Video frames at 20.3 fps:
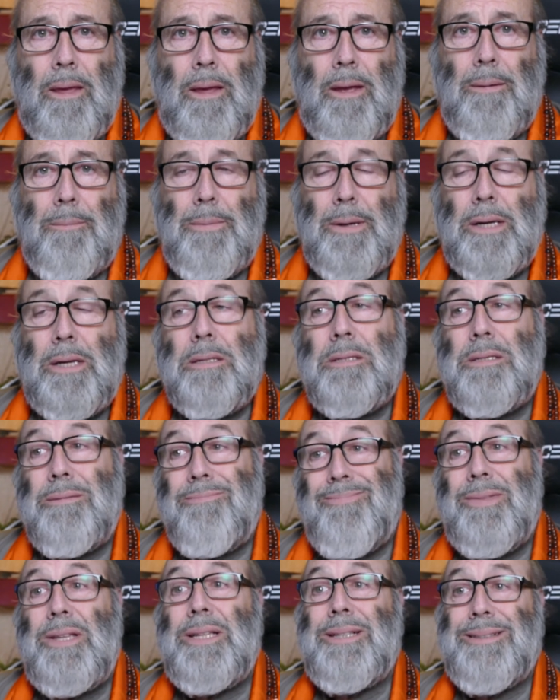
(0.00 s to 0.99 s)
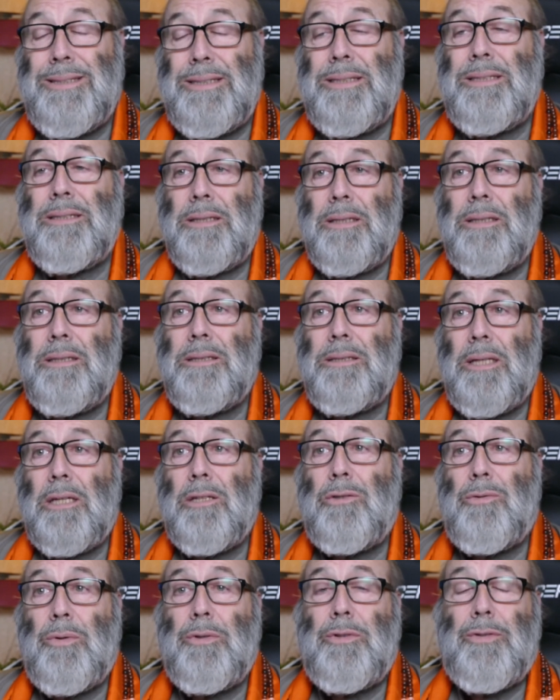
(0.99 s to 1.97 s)
Because
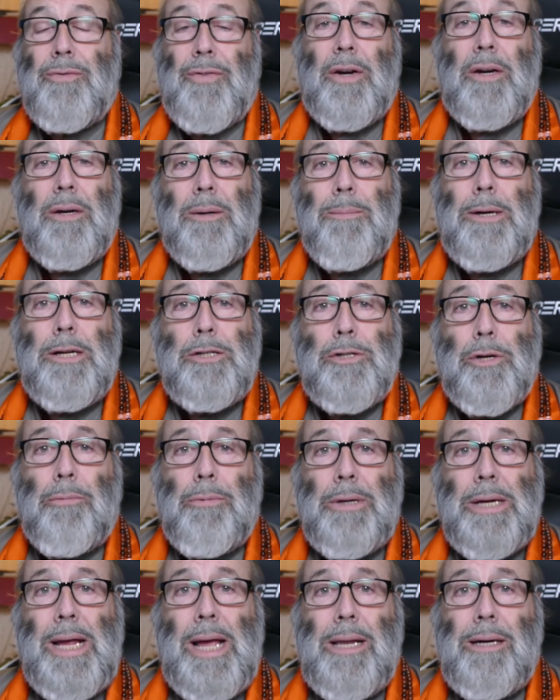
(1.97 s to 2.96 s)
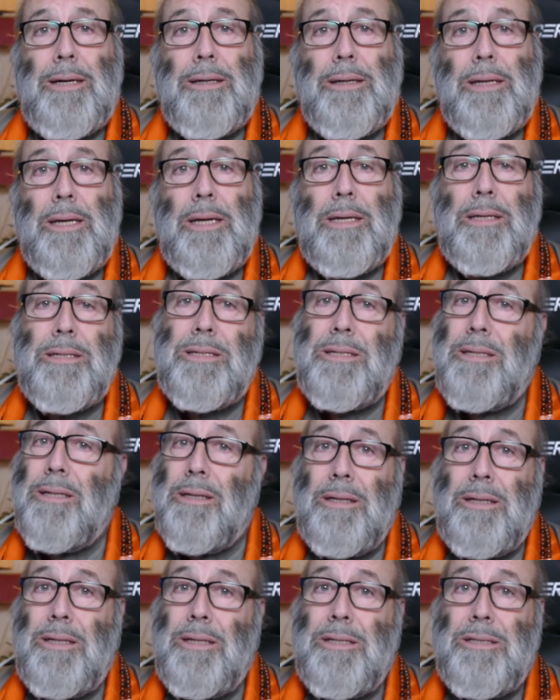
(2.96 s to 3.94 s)
this was very much a reality and
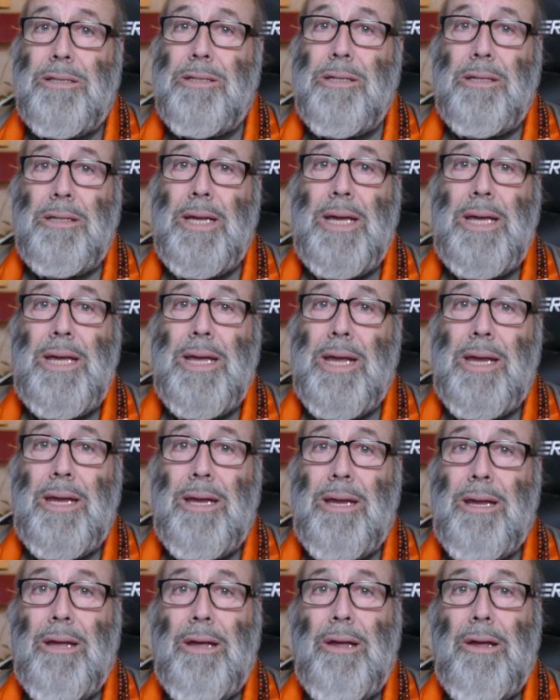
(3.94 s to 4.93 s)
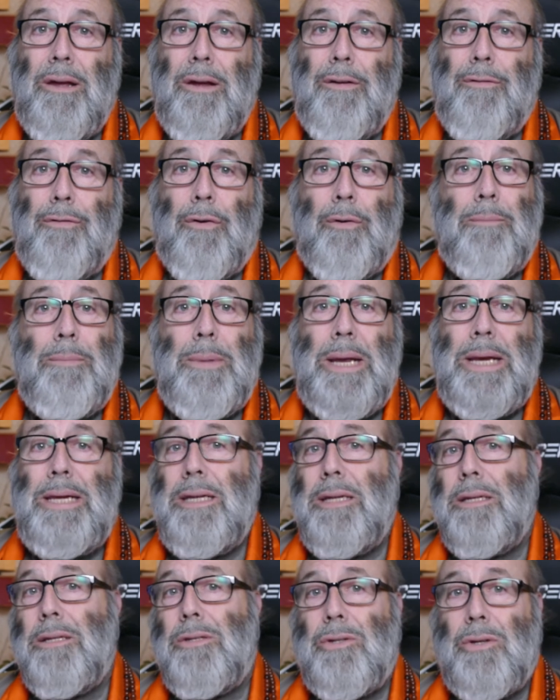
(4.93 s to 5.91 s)
still it is today for
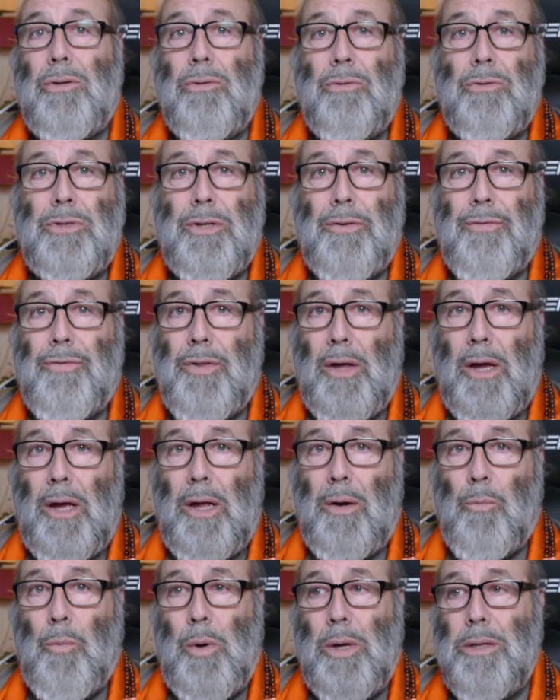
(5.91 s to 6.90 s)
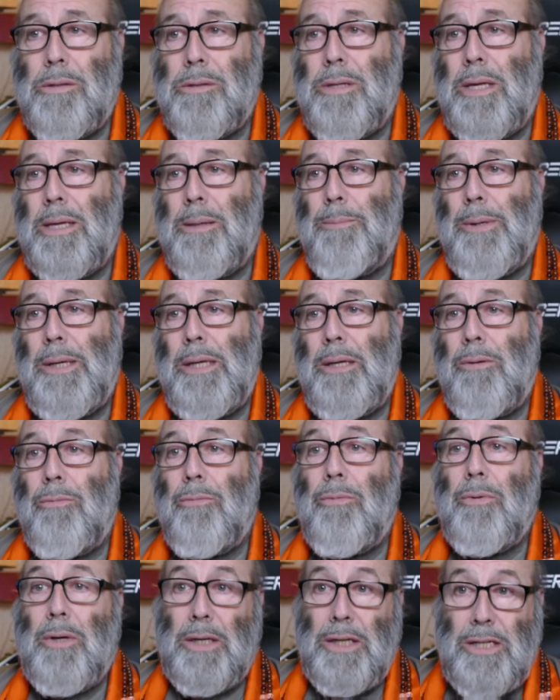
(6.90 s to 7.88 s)
many schools of thought, whether they be
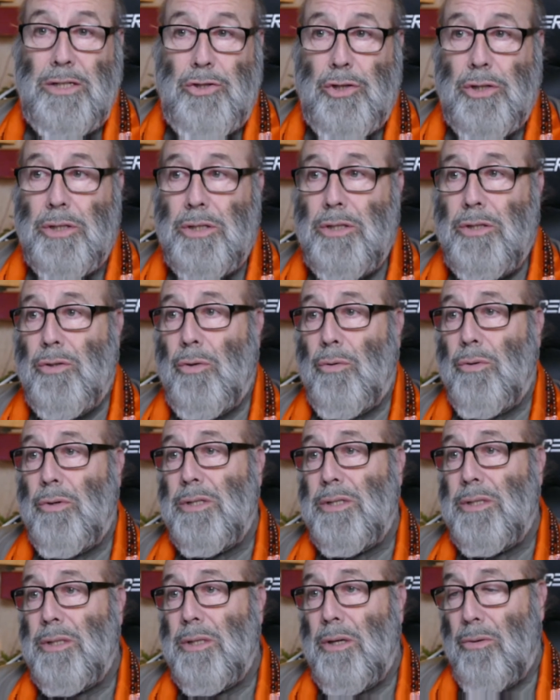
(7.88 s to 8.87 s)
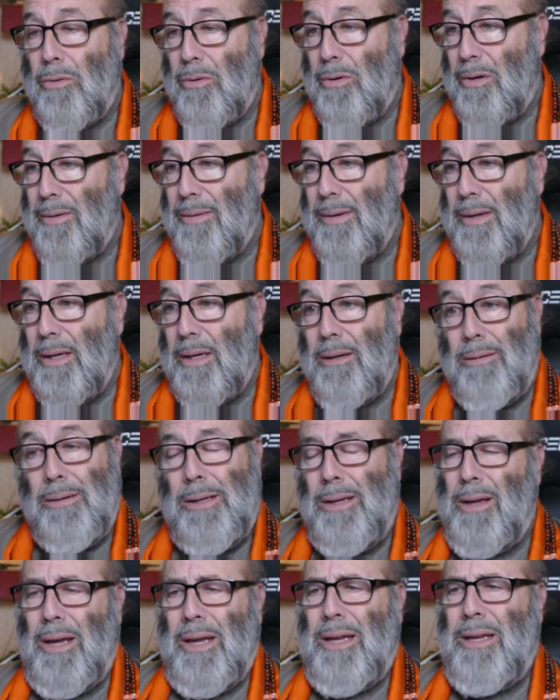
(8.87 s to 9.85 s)
religion or or
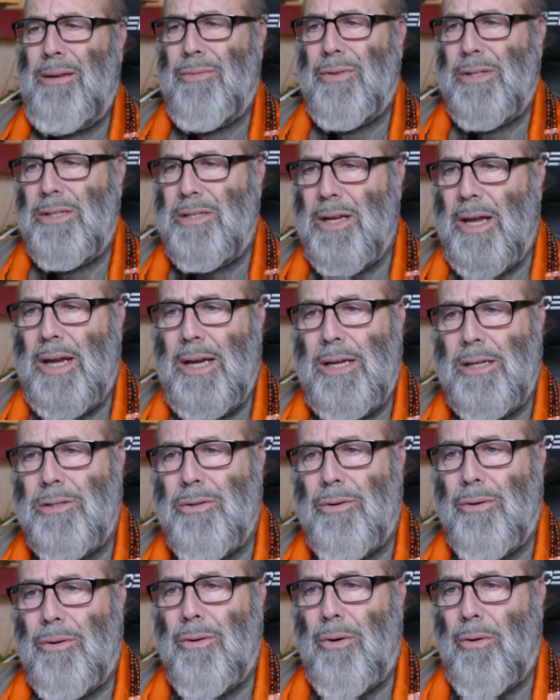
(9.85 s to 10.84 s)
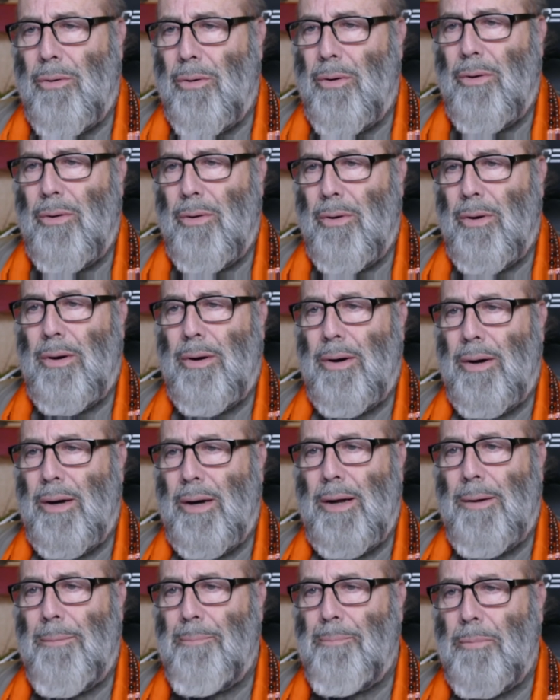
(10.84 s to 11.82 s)
even science or or, or
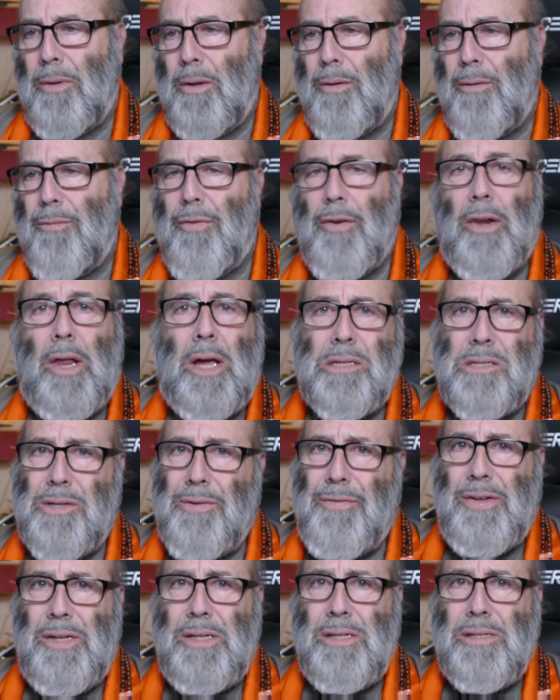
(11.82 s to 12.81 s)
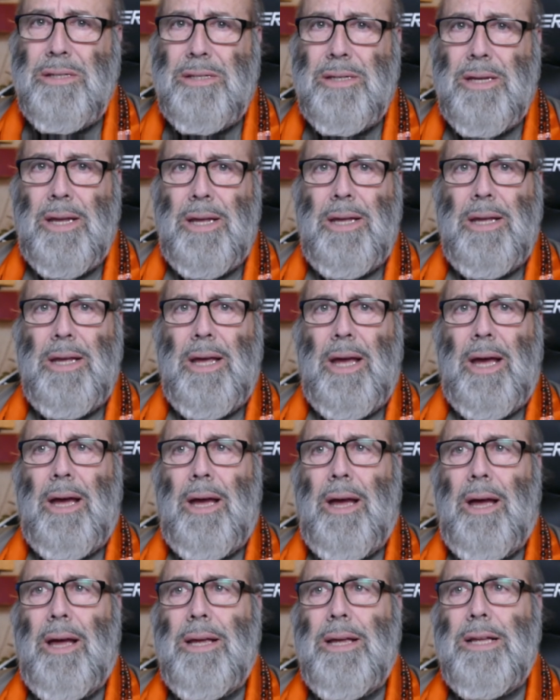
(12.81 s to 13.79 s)
um, philosophies.
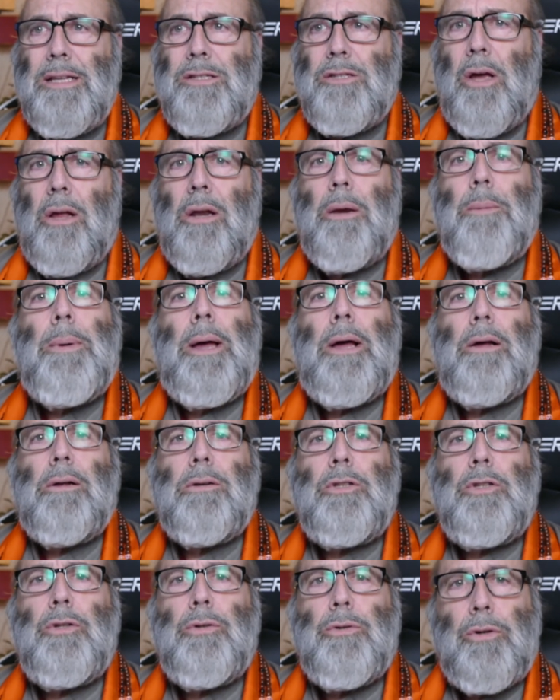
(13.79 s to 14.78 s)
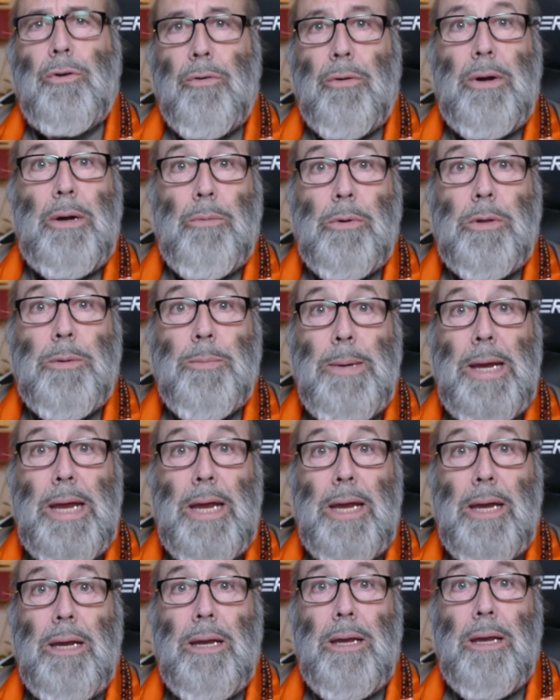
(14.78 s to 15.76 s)
Uh, it's all about you agree with
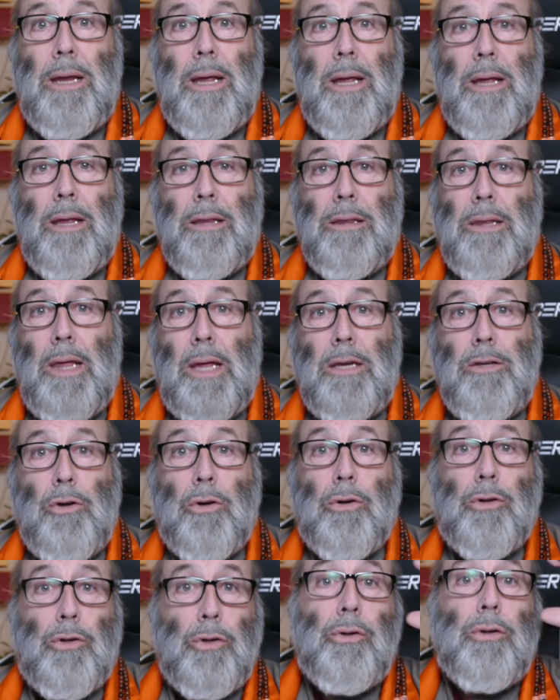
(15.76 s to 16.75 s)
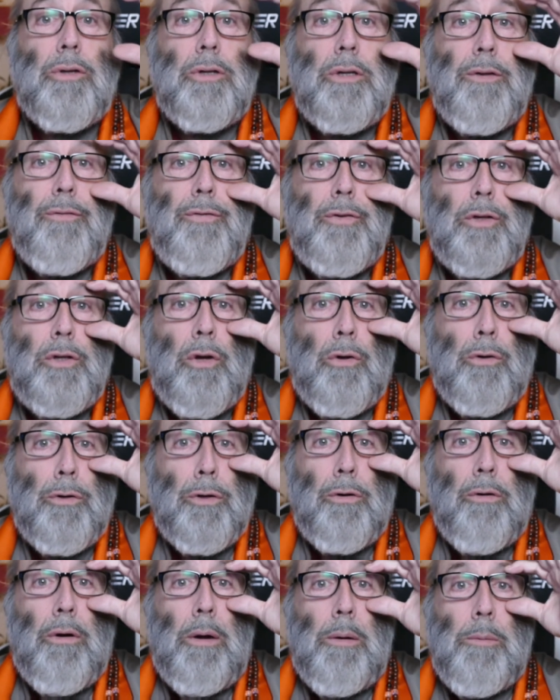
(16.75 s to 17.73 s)
me, then you're good. If you don't
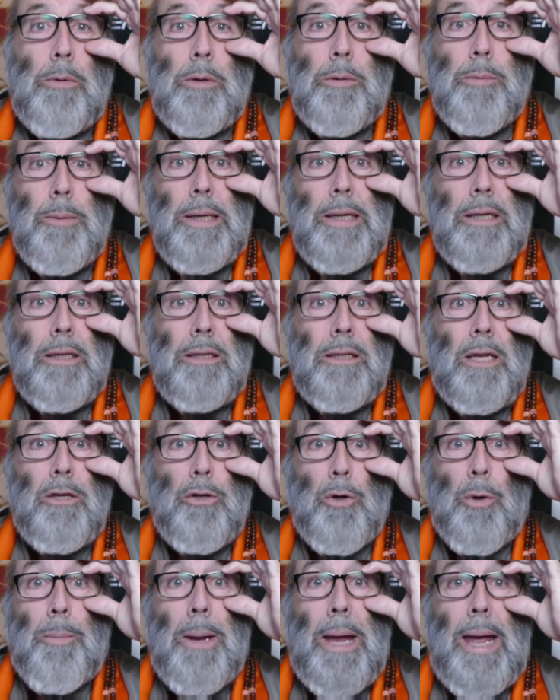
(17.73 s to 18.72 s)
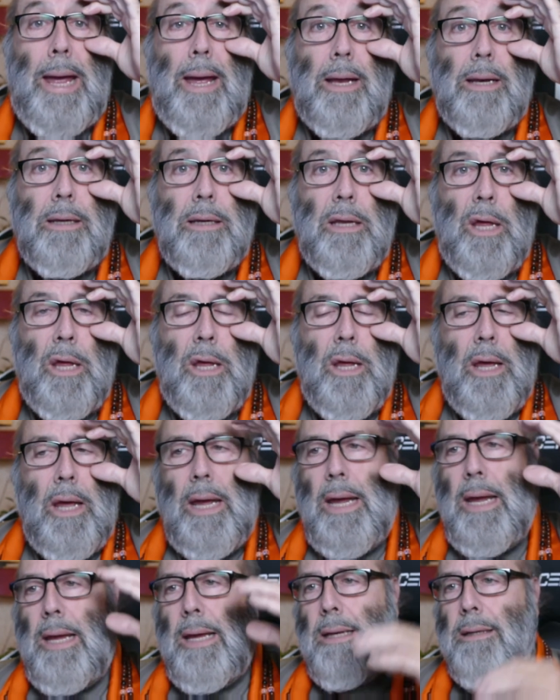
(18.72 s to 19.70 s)
agree with me, then you're bad.
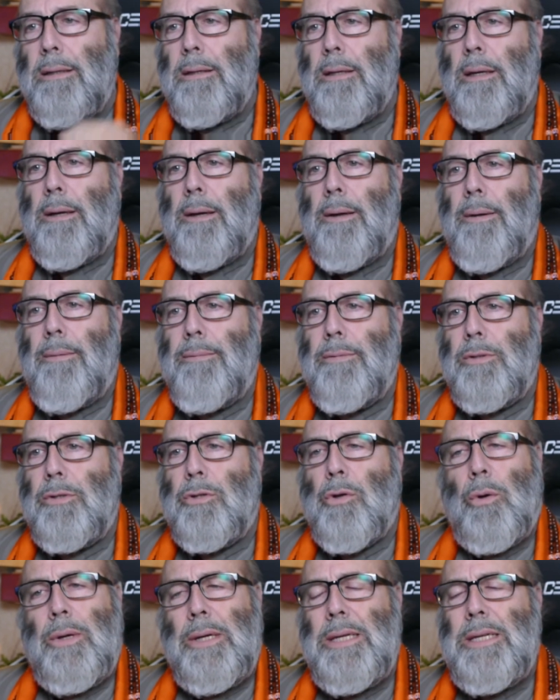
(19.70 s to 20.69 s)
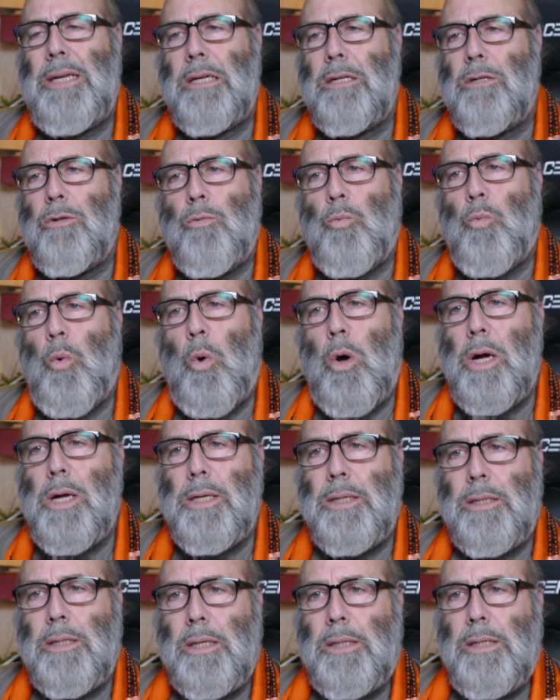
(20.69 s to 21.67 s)
And uh, so he doesn't
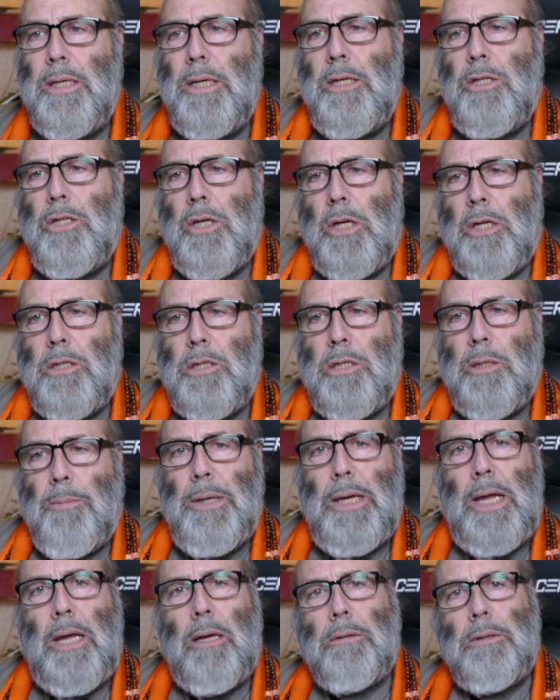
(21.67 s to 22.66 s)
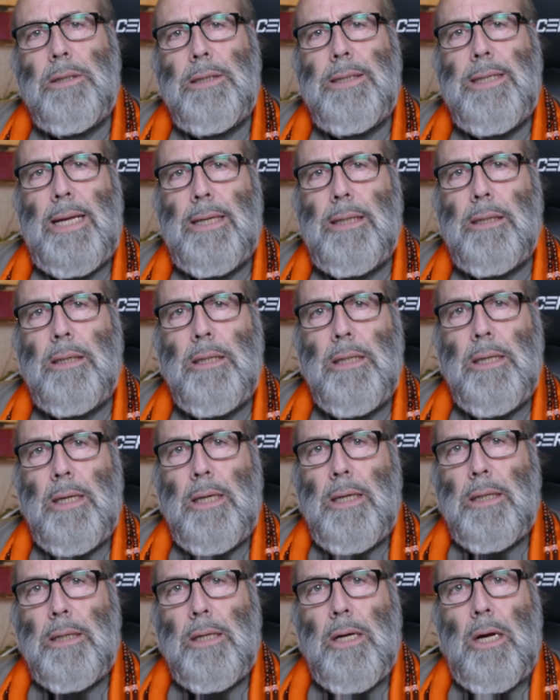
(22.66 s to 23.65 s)
want the teachings to be held in that
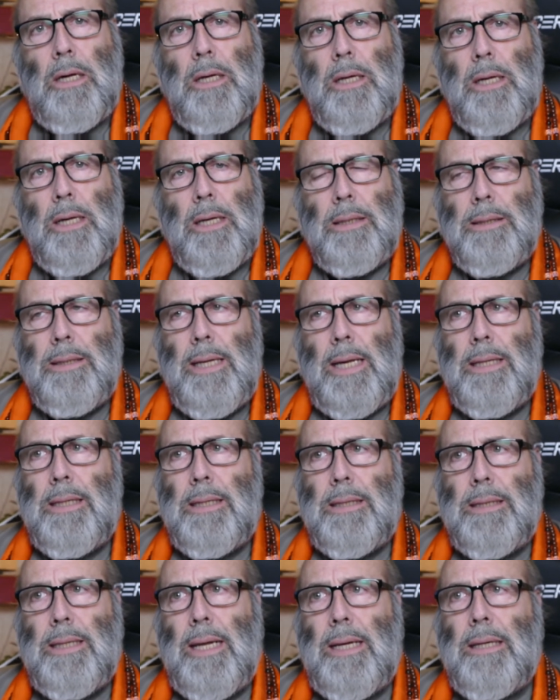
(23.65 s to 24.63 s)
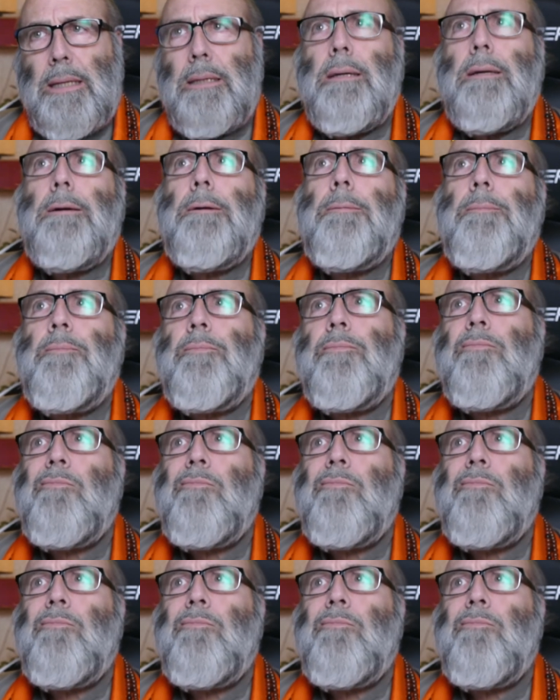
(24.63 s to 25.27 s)
uh, that that um,